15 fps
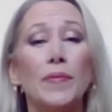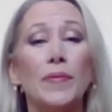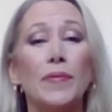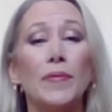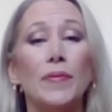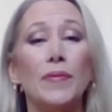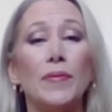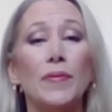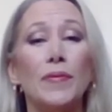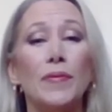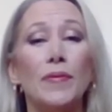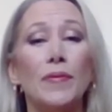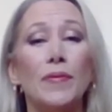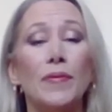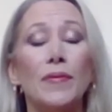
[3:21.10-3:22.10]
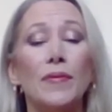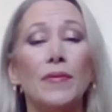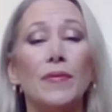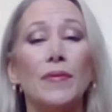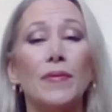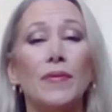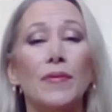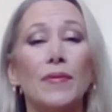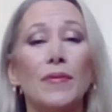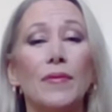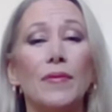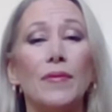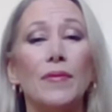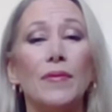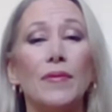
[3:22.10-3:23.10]

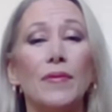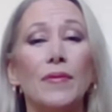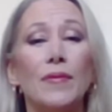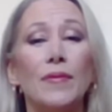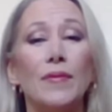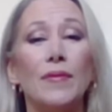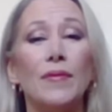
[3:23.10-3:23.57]
(no one is talking)